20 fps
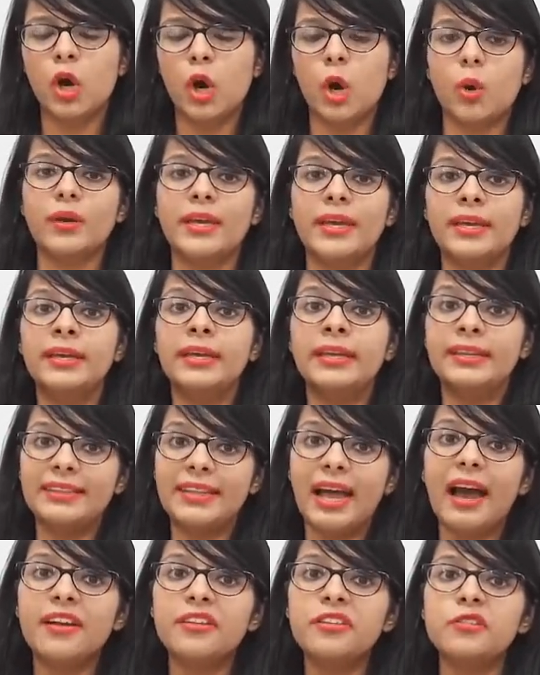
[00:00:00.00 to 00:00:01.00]
Okay,
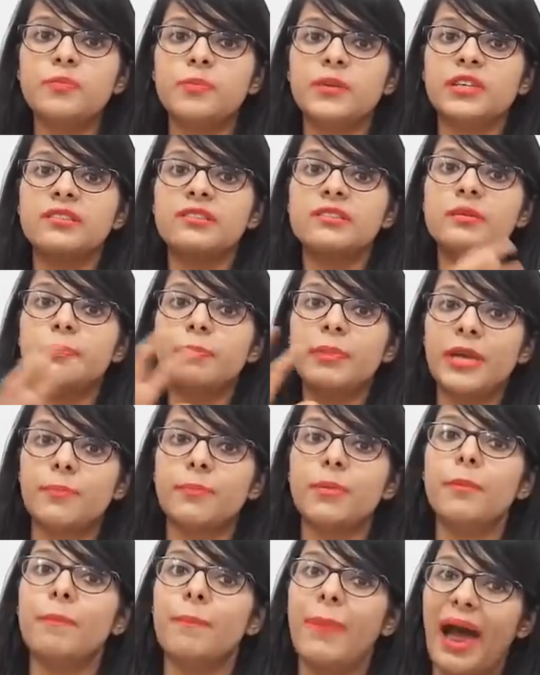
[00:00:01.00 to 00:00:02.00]
that is because the
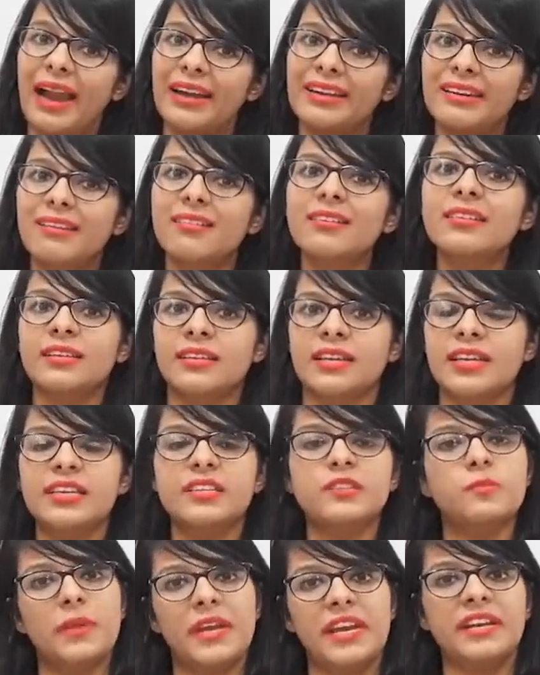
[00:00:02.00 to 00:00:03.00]
paper pattern
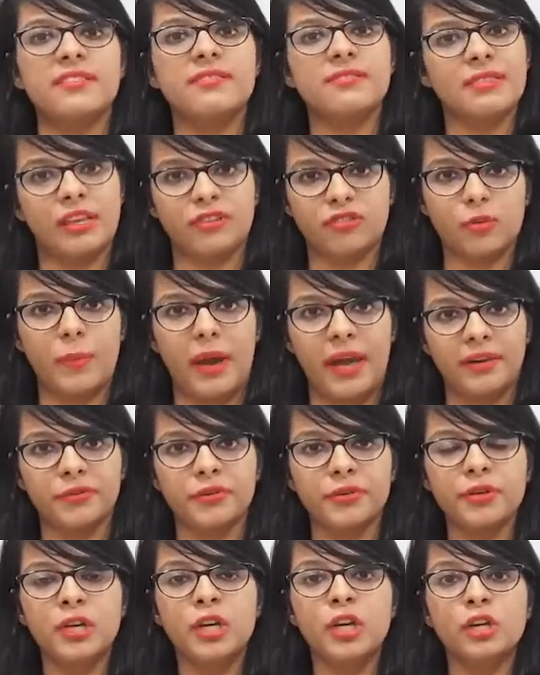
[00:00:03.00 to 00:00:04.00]
is made in such a
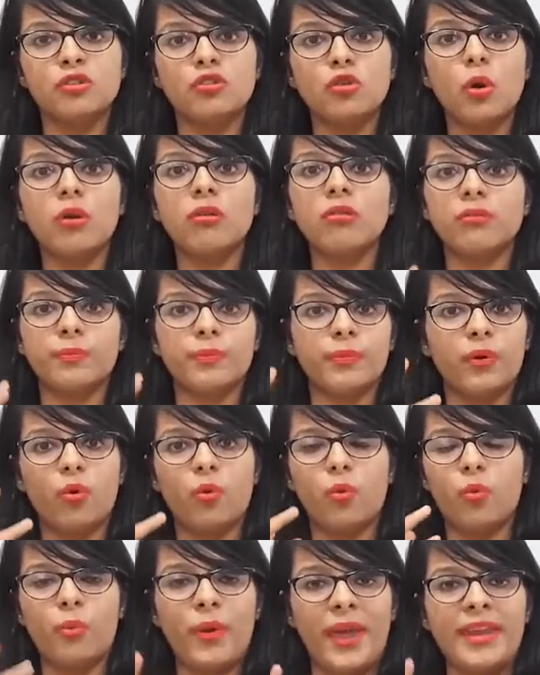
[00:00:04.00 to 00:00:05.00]
manner. So
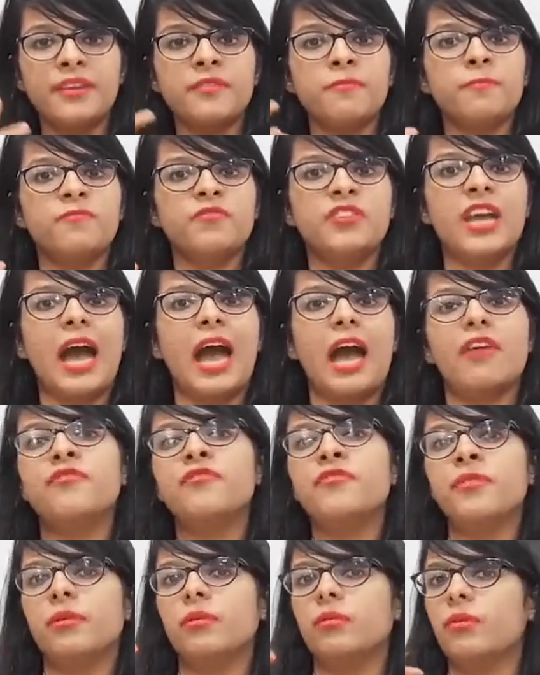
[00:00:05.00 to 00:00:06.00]
when we
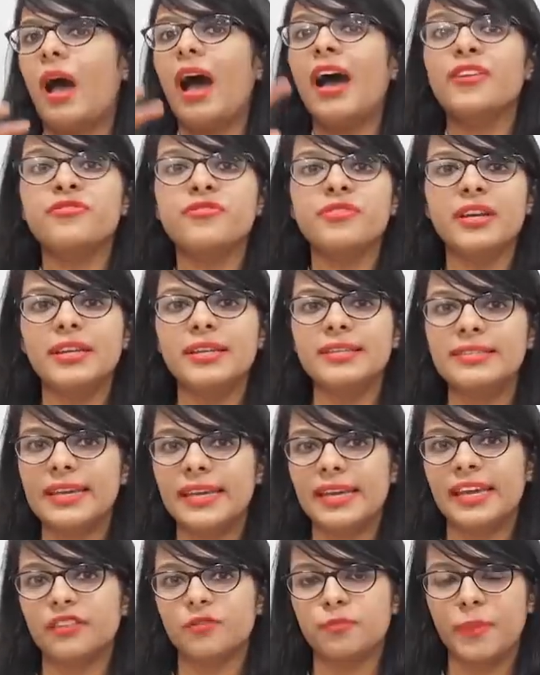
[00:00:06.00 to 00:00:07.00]
have
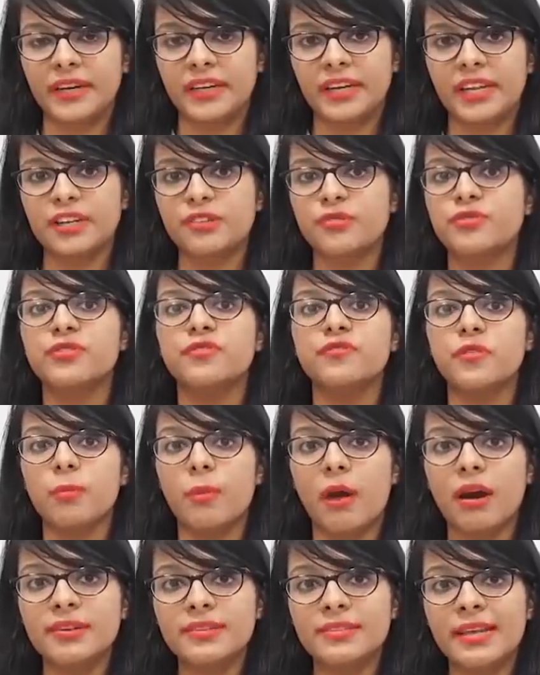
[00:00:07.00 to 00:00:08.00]
unrealistic expectations from
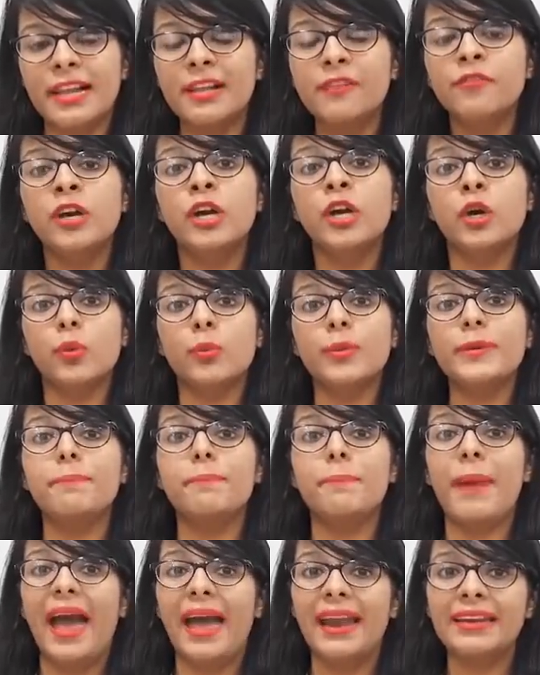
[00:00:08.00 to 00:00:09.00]
ourselves we
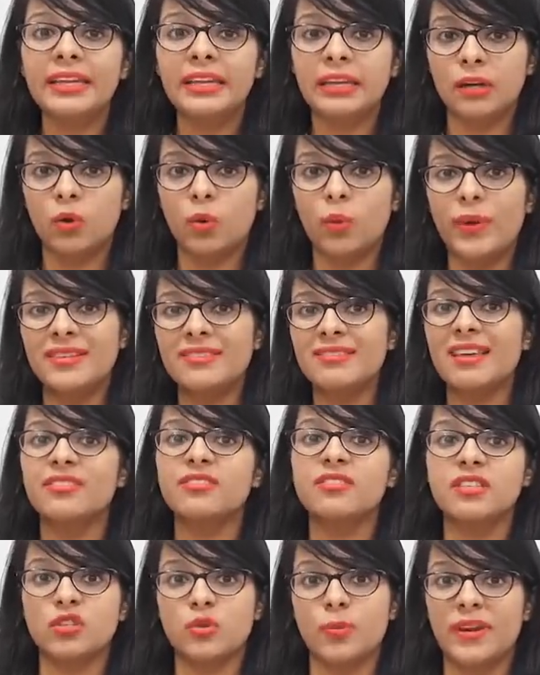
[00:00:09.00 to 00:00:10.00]
panic when
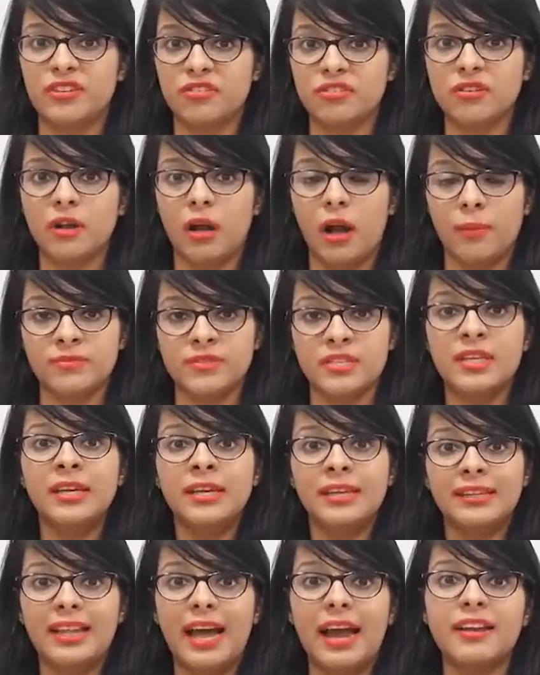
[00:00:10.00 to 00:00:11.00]
such situation comes
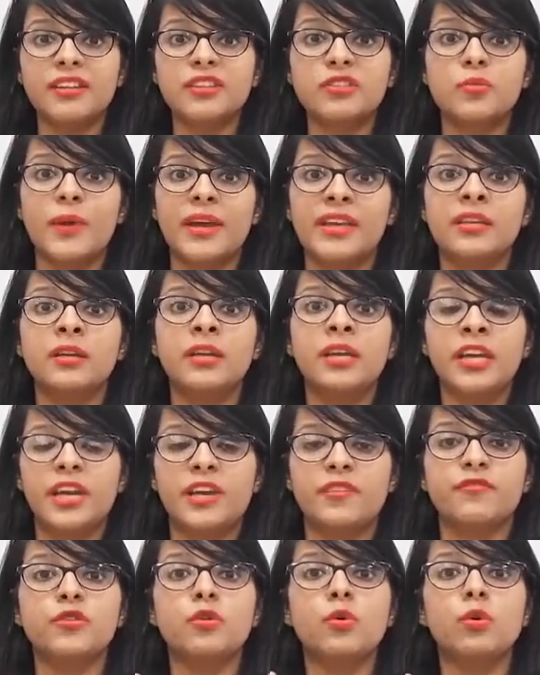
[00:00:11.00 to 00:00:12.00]
that is when
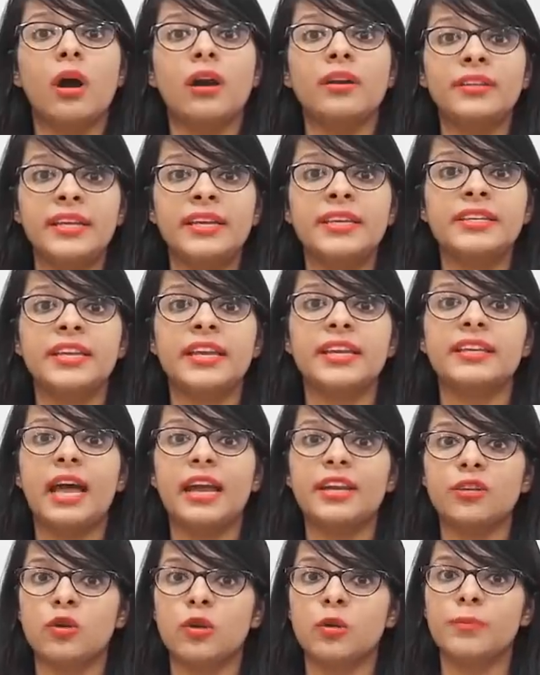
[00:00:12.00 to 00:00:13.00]
if you are thinking
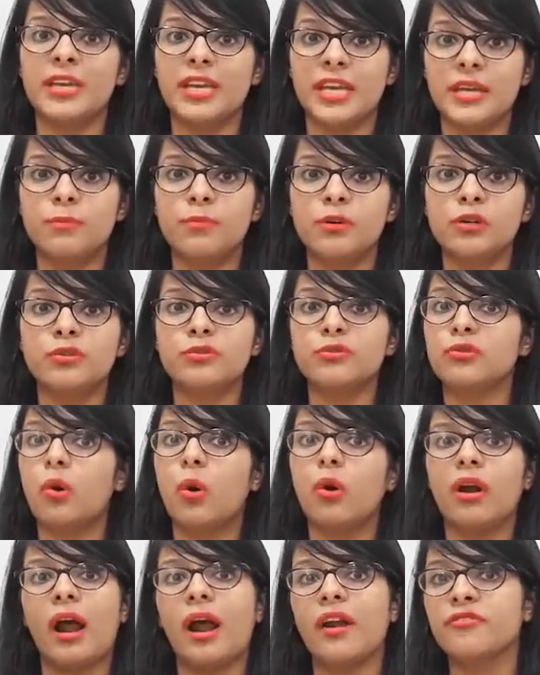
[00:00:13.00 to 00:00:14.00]
that you will be able to
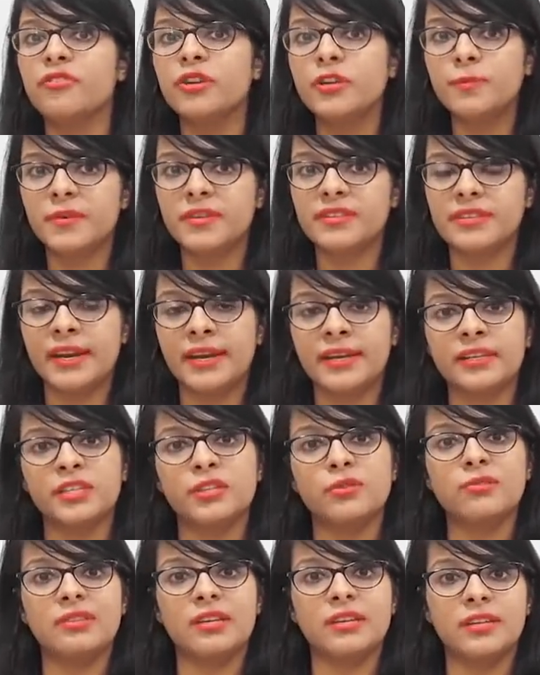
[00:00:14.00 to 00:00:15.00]
score 100%
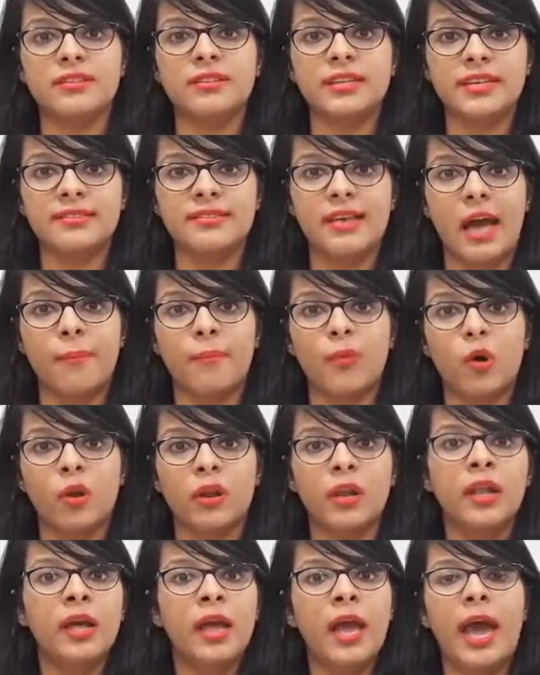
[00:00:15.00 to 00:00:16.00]
you sit in the exam
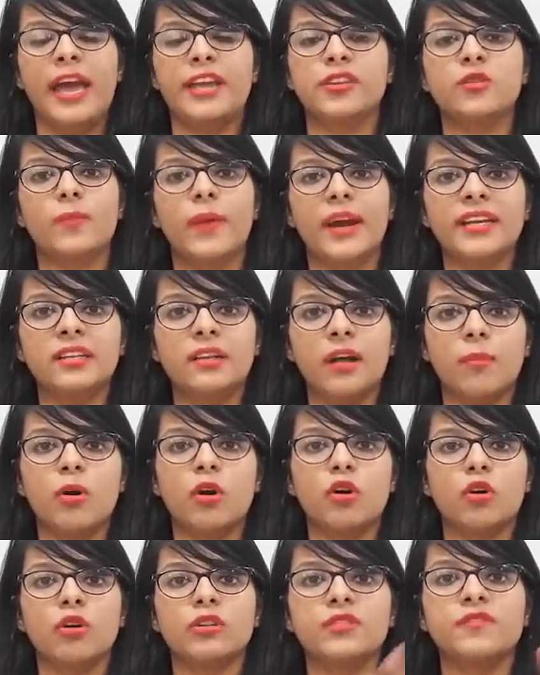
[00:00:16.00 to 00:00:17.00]
hall and you might come
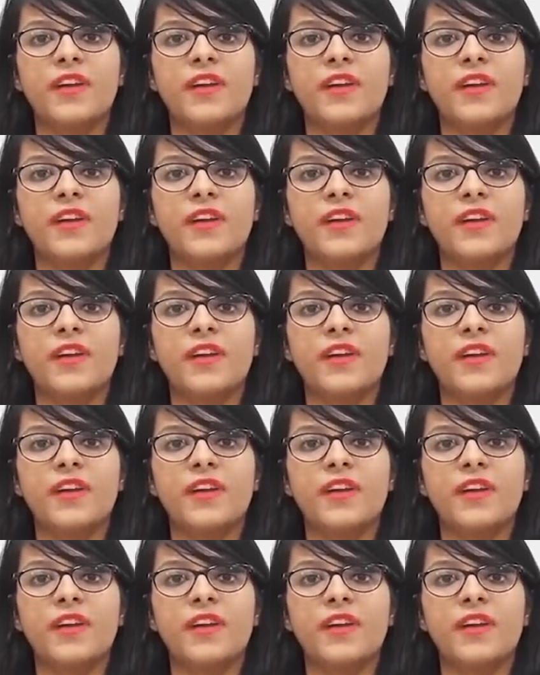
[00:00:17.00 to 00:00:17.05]
across